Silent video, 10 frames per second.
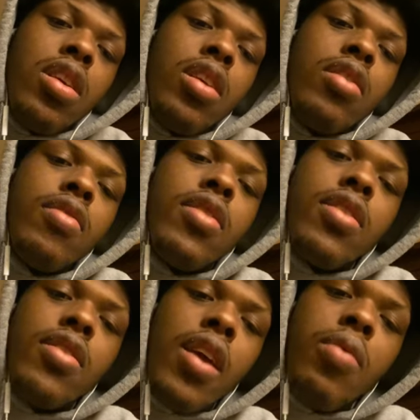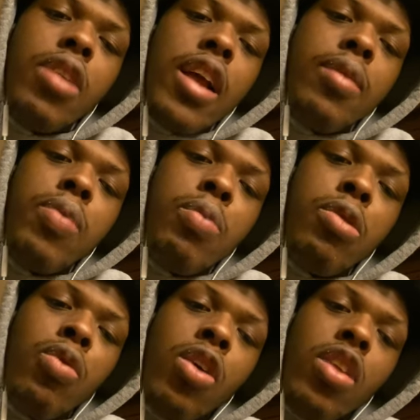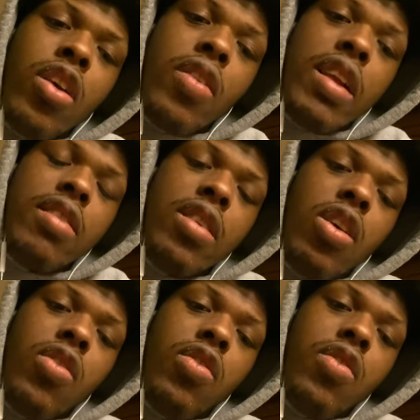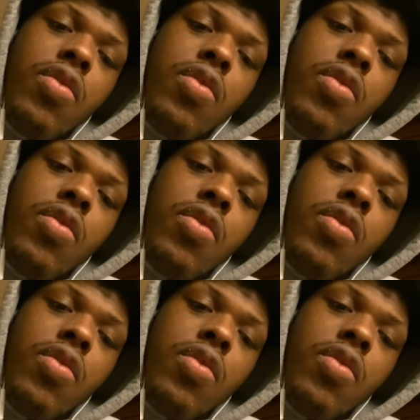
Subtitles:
Some days people won't love themselves.